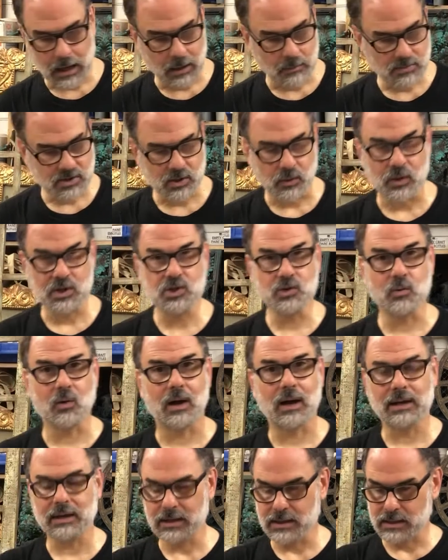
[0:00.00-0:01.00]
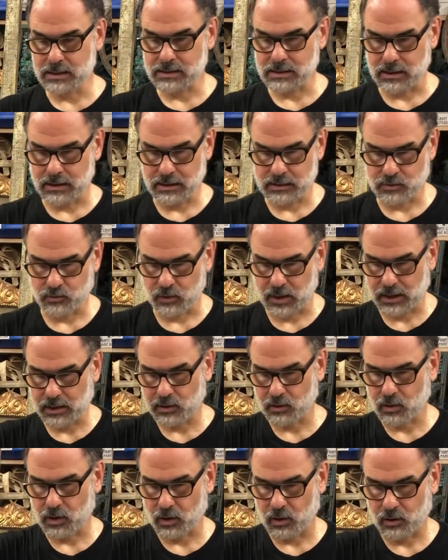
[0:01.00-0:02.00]
So what you want is
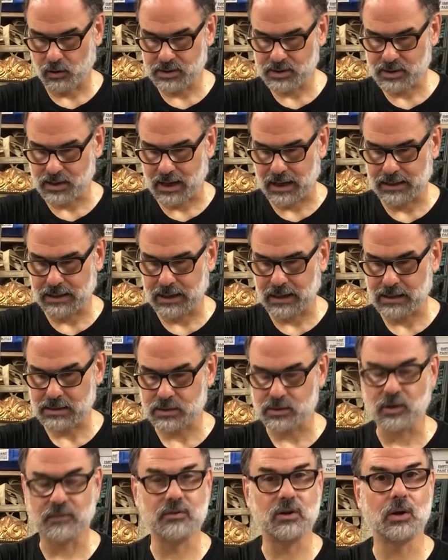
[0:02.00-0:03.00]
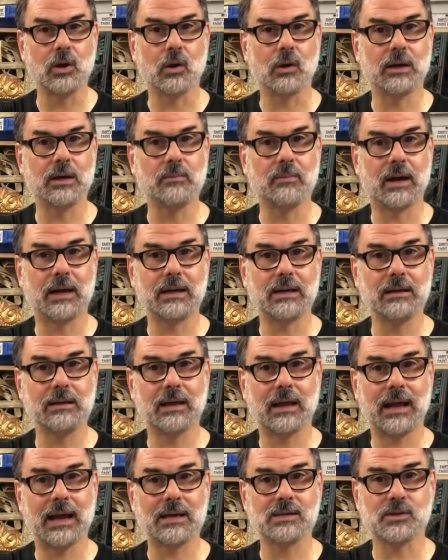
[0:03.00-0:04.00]
regular old sawdust. So if you know anybody
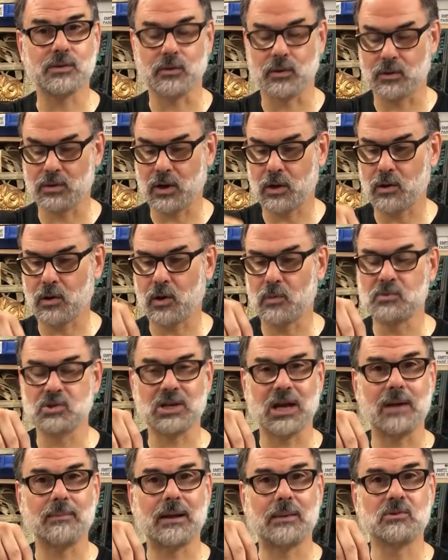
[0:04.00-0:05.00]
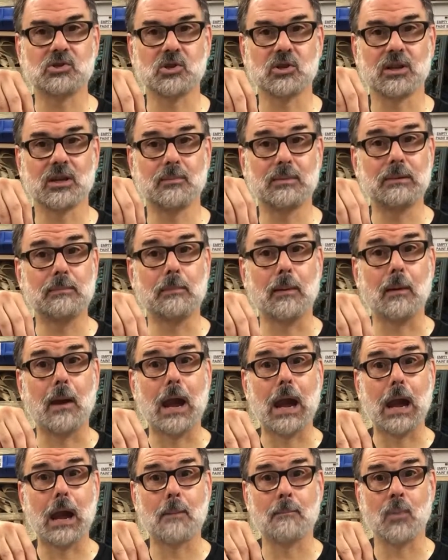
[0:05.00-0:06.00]
that has their own home shop, I'm sure they'd be
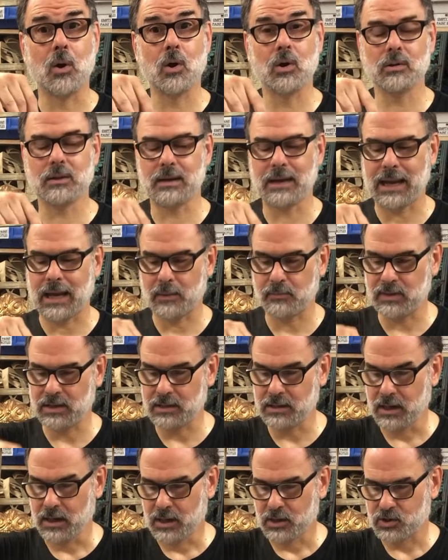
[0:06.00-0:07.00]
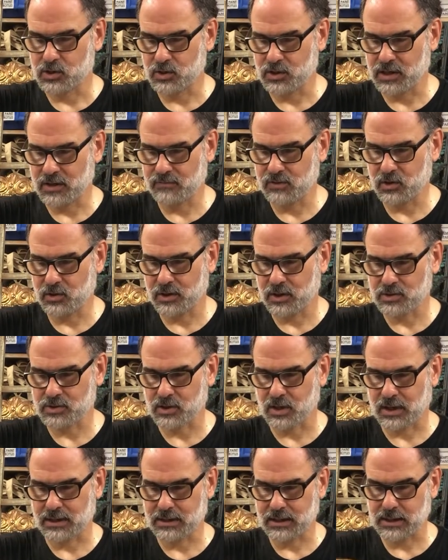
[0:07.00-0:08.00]
more than happy to give you their
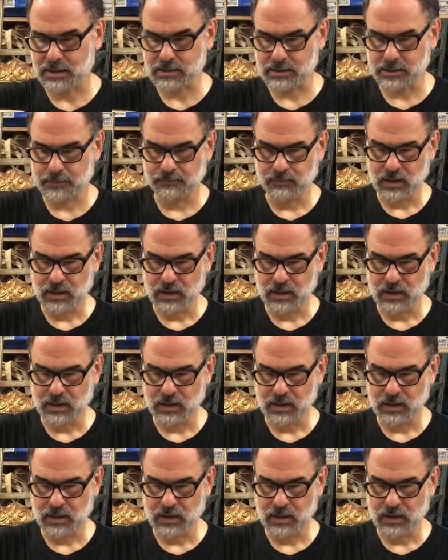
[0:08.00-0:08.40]
sawdust.